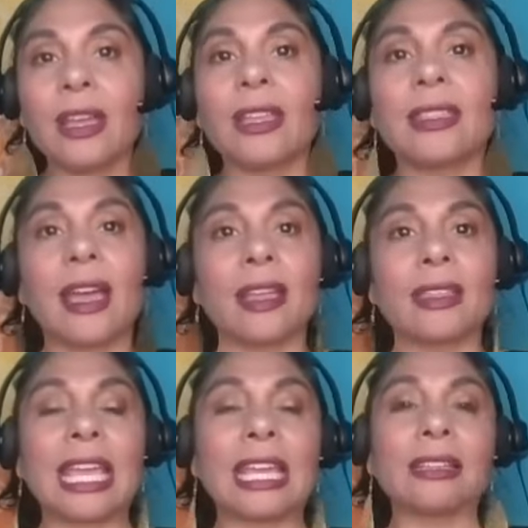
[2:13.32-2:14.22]
that
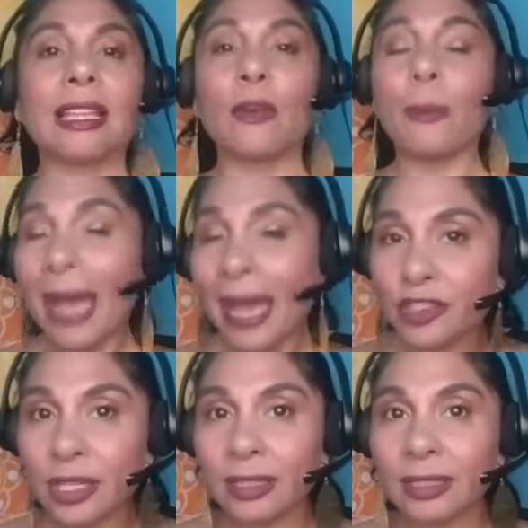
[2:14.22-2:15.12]
they could live a
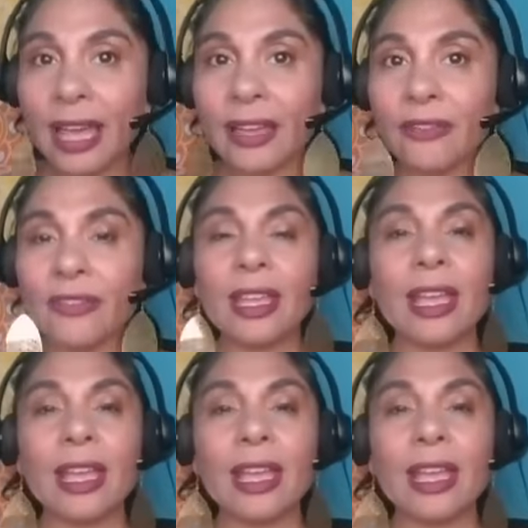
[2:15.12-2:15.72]
passionate life